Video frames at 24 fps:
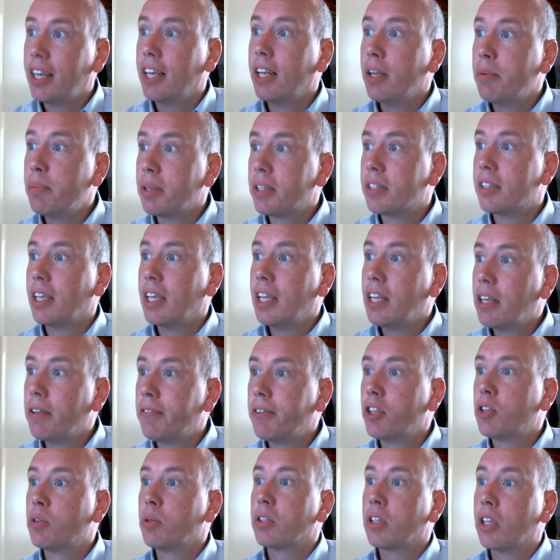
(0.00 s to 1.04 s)
limits
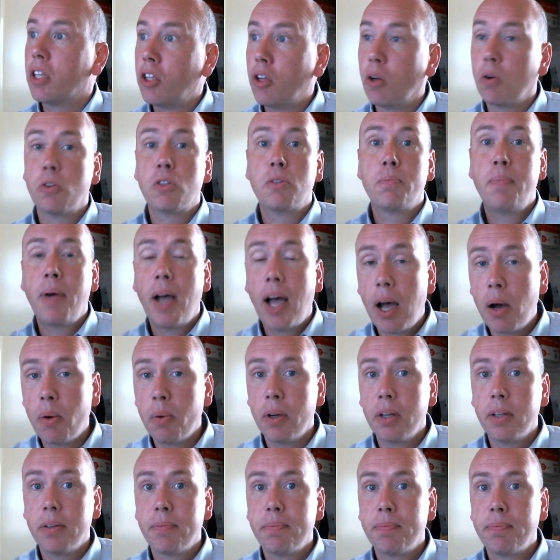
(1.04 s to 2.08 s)
individuals and nodes'
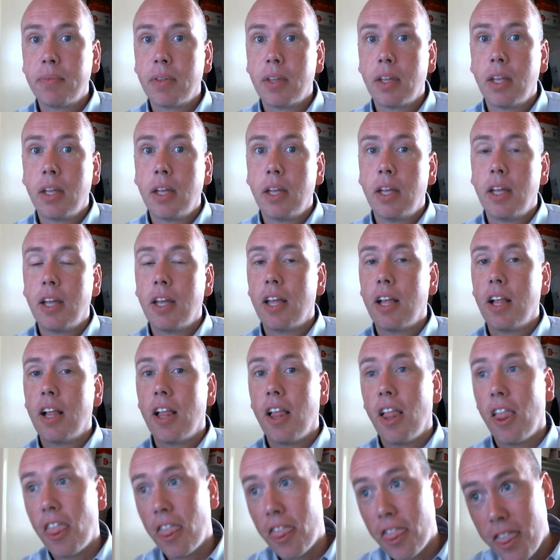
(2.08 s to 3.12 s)
power,
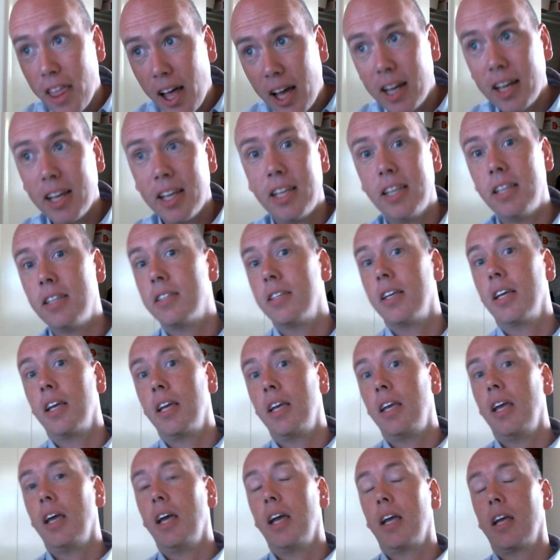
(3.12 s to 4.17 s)
that is
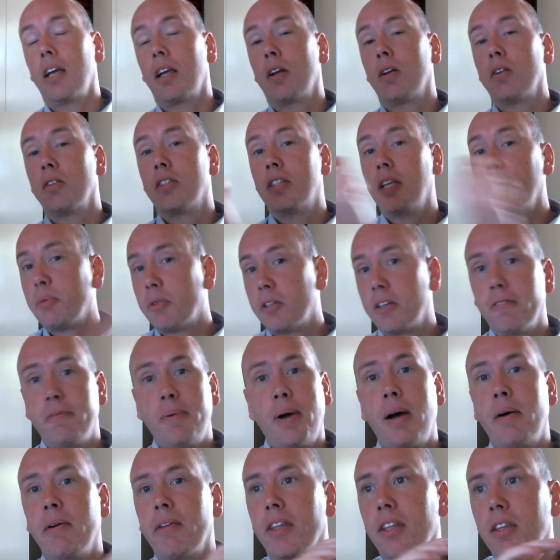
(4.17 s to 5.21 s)
a conception of
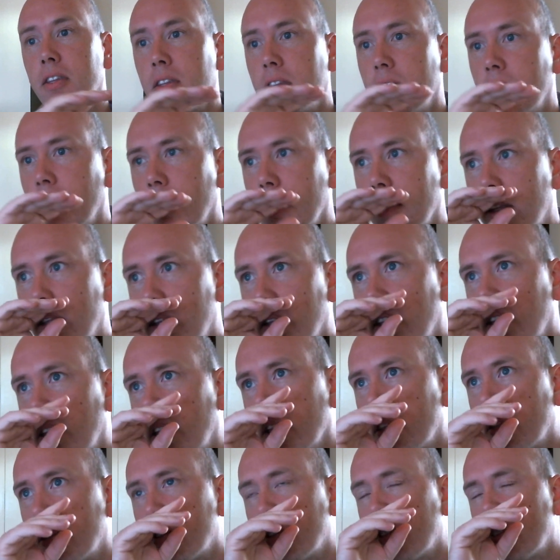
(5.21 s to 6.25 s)
power
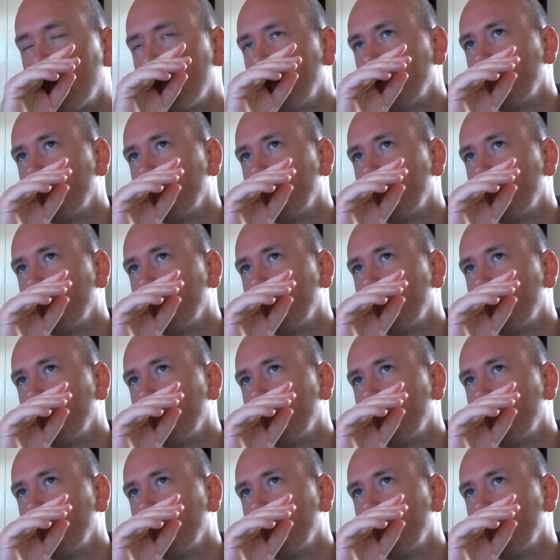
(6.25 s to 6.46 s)
that's